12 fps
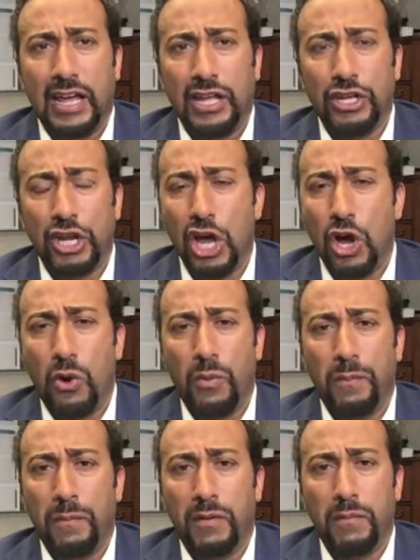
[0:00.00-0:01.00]
you
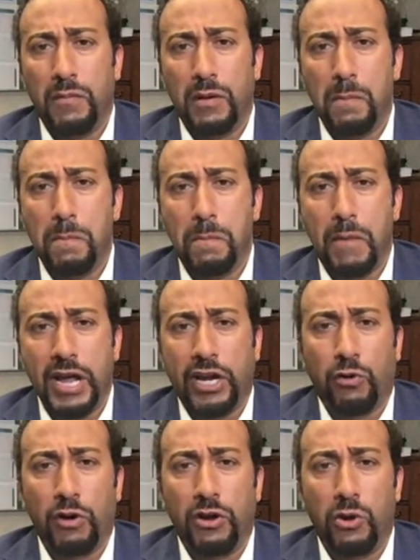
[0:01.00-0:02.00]
know,
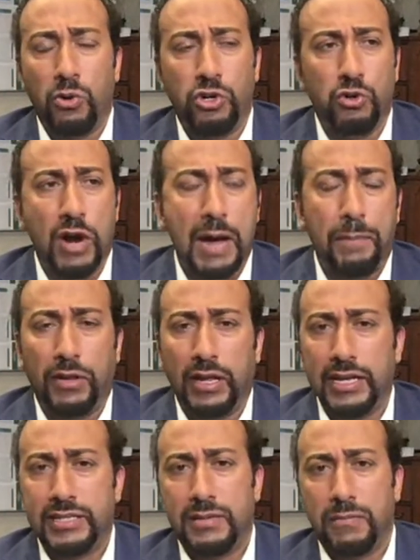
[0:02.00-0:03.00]
micro
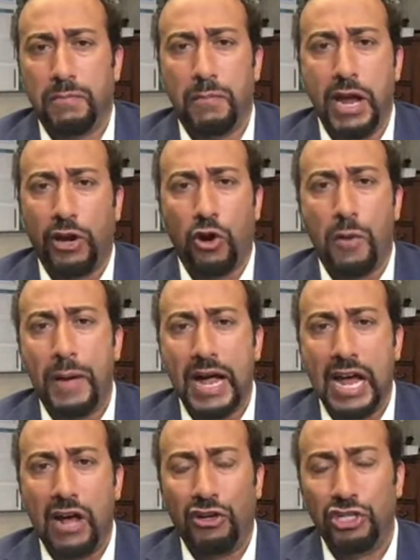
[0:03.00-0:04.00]
droplet
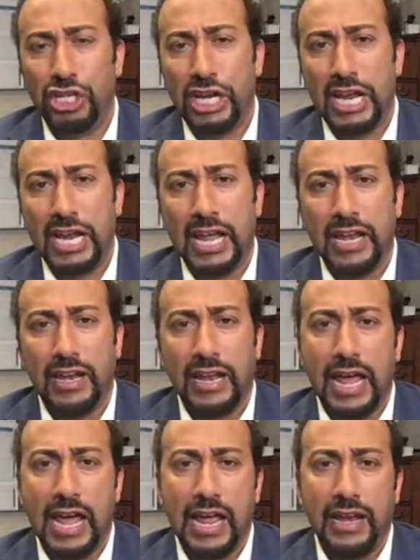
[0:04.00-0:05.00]
microbiology and
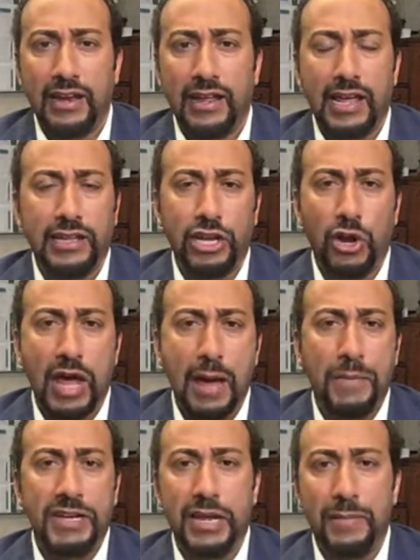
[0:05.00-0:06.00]
and you know
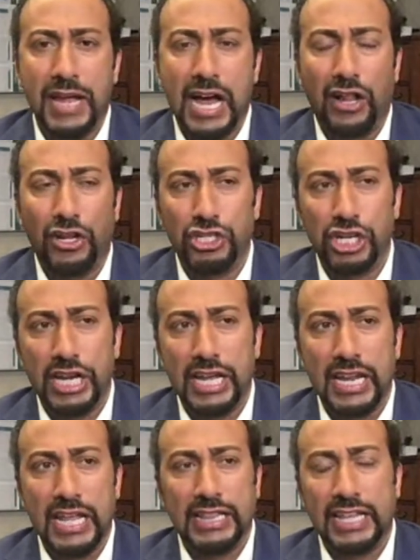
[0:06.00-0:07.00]
epidemiology
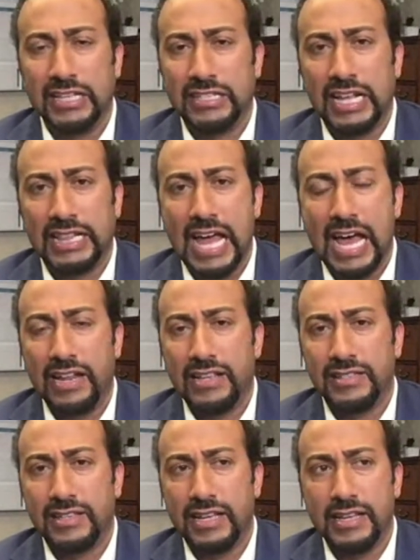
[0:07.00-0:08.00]
and, and things like that
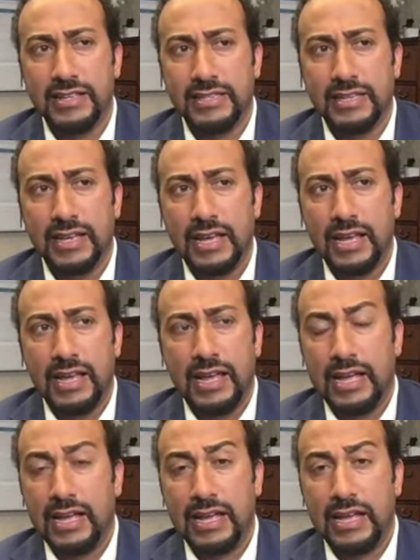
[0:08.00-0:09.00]
is is
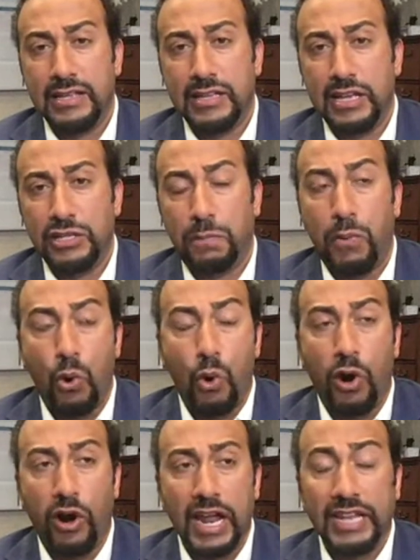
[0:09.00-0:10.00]
is, is
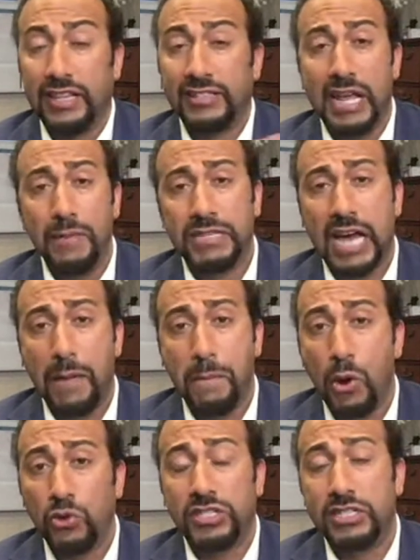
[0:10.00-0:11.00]
poor. And at the same time,
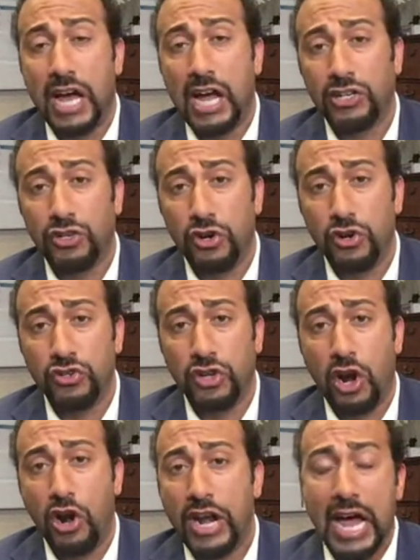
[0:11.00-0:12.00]
most doctors
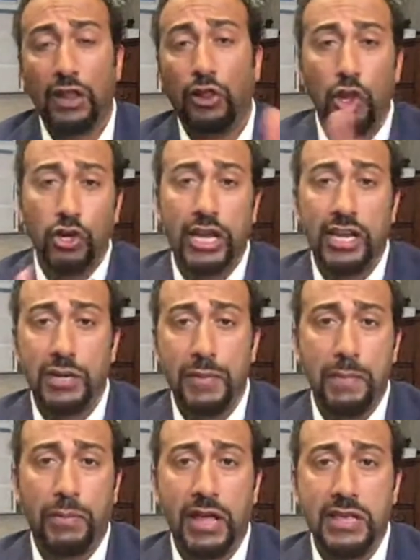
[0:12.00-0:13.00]
are not looking to
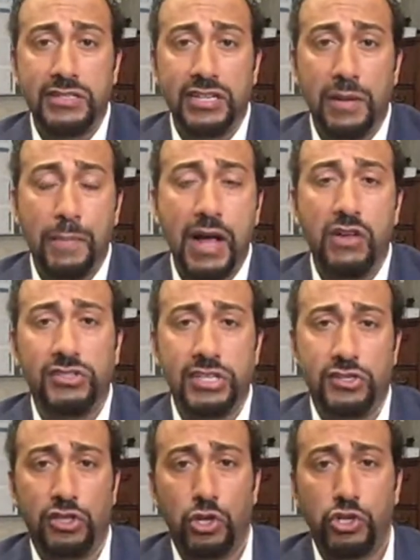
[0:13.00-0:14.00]
be placed into
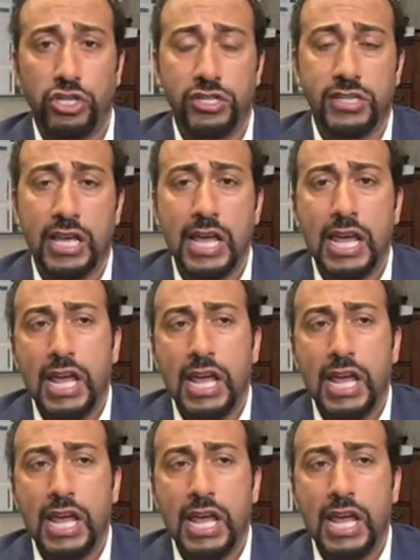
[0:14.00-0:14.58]
policy solutions.